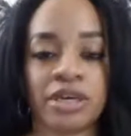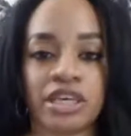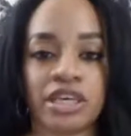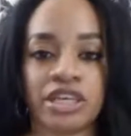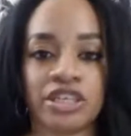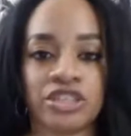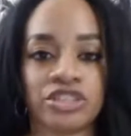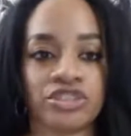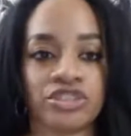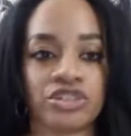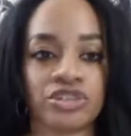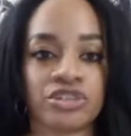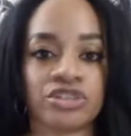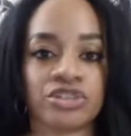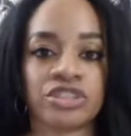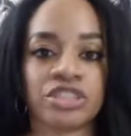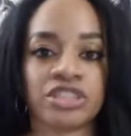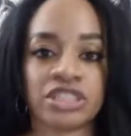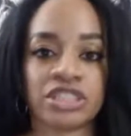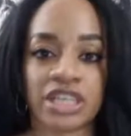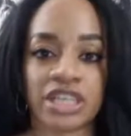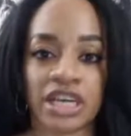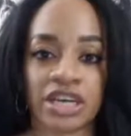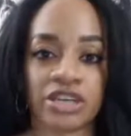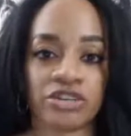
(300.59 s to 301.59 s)
Eastern
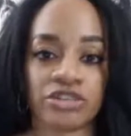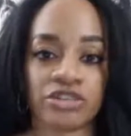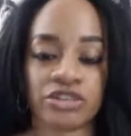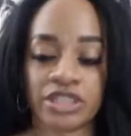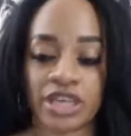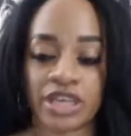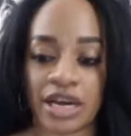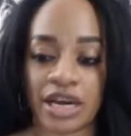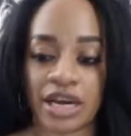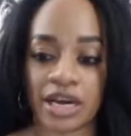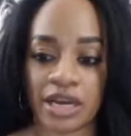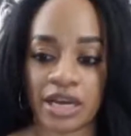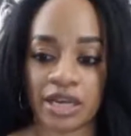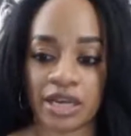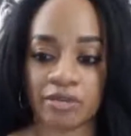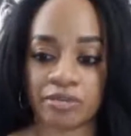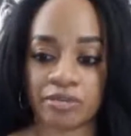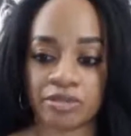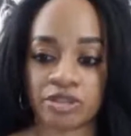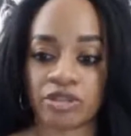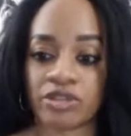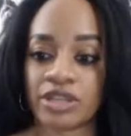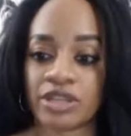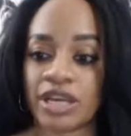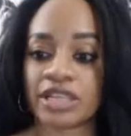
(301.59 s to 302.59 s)
Standard Time.
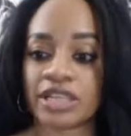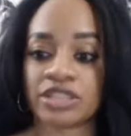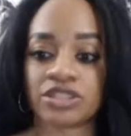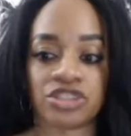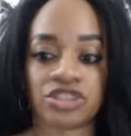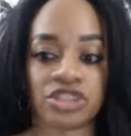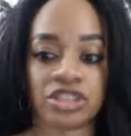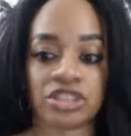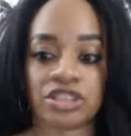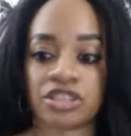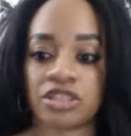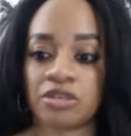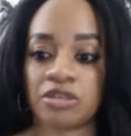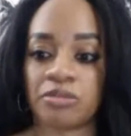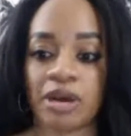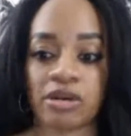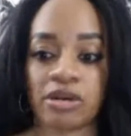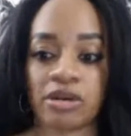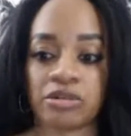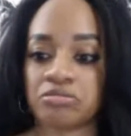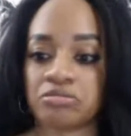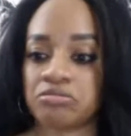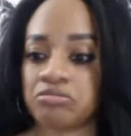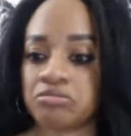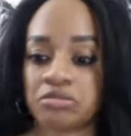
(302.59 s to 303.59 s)
So that's just in
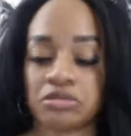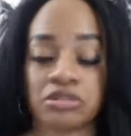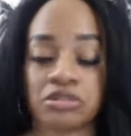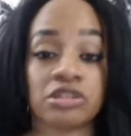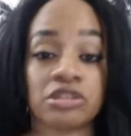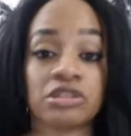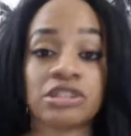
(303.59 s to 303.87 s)
about a little